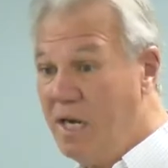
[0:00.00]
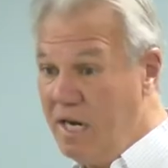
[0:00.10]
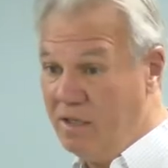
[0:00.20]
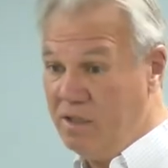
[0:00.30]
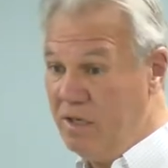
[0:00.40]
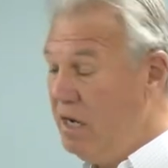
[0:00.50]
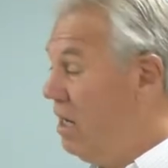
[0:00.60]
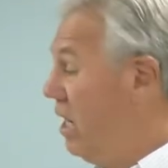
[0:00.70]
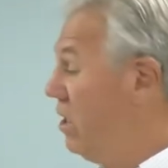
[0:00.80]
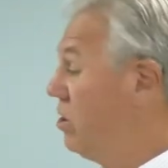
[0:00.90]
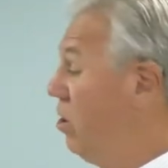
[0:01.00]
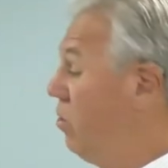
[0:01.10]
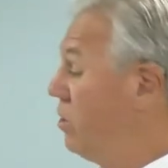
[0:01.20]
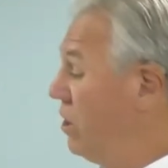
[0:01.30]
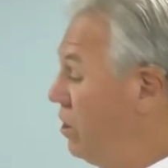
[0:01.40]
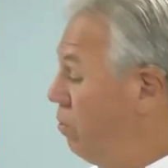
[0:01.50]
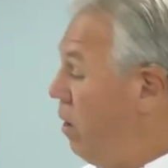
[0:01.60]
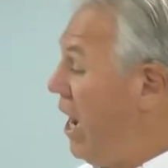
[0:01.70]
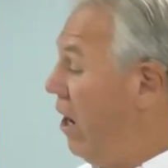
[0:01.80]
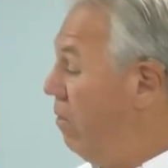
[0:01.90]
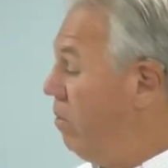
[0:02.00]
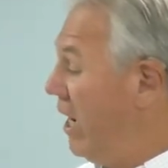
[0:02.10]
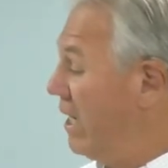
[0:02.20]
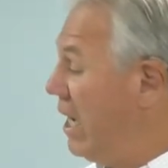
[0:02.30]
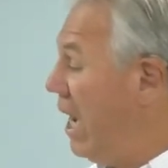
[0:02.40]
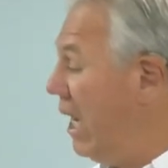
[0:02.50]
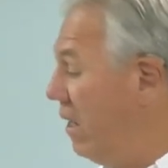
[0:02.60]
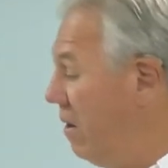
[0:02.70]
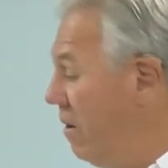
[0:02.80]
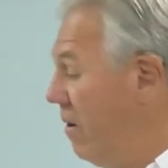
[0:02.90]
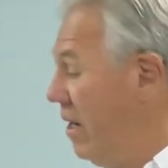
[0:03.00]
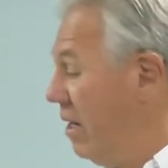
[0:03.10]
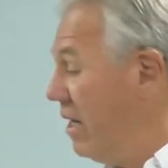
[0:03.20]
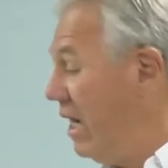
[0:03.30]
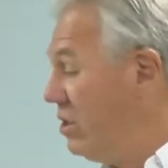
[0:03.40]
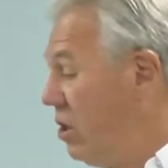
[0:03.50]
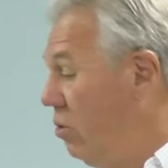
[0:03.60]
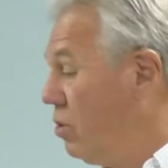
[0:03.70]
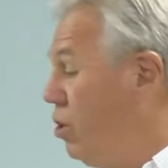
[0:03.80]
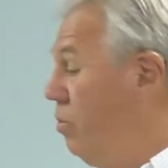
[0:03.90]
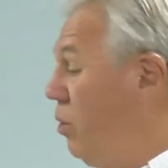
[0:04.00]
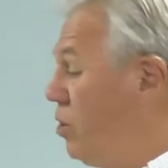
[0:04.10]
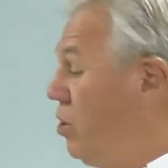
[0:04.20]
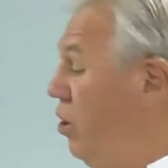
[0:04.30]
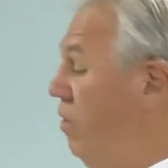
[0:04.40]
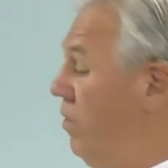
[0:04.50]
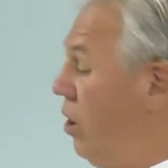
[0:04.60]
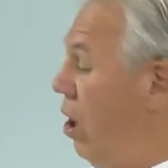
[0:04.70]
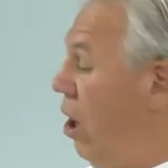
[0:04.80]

of sense. And so it was inspired by God. Okay, so to preserve the